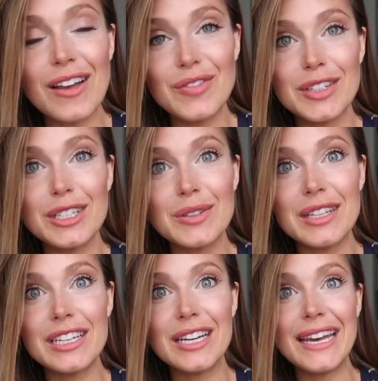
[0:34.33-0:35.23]
I'm feeling
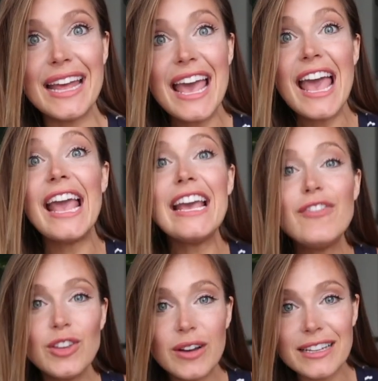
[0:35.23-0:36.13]
really good.
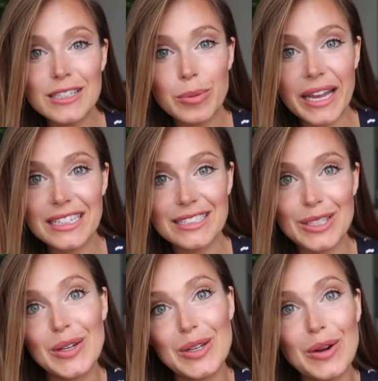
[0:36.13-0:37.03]
If you guys are pregnant
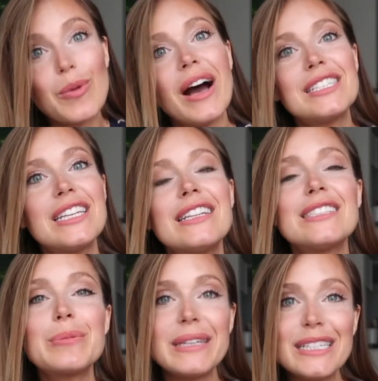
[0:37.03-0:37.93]
too and you're watching
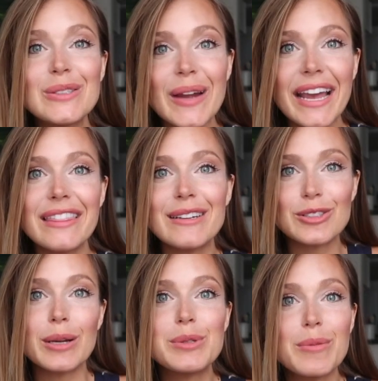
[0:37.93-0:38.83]
this, please write in the
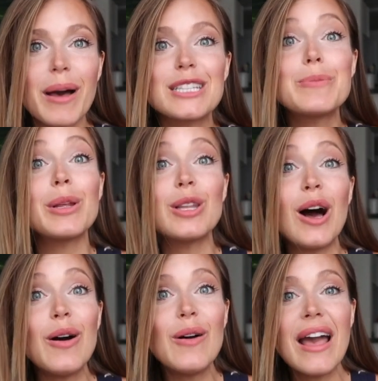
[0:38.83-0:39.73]
description box
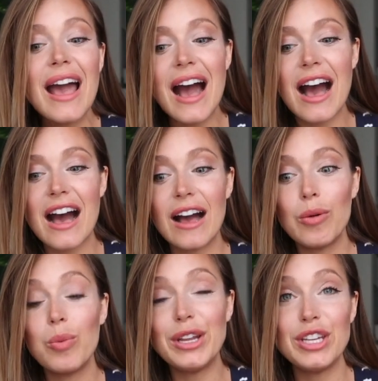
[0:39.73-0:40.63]
below
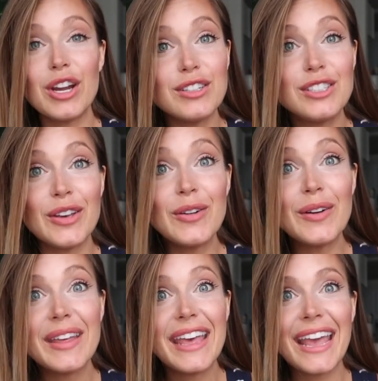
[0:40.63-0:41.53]
when you're due
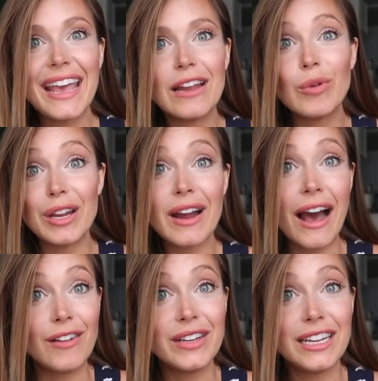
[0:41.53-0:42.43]
and what you're
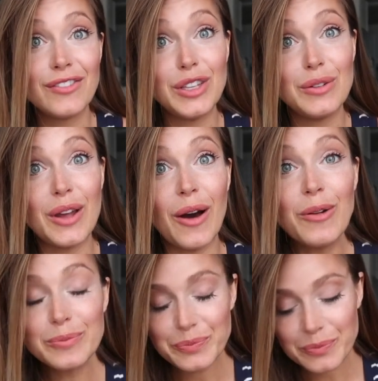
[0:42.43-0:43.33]
having if you
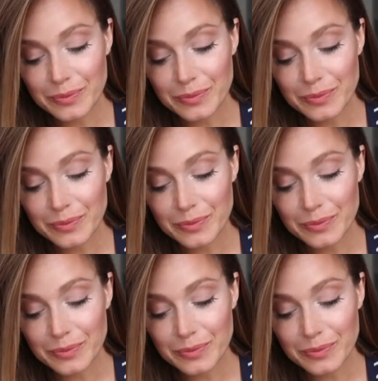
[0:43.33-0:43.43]
know.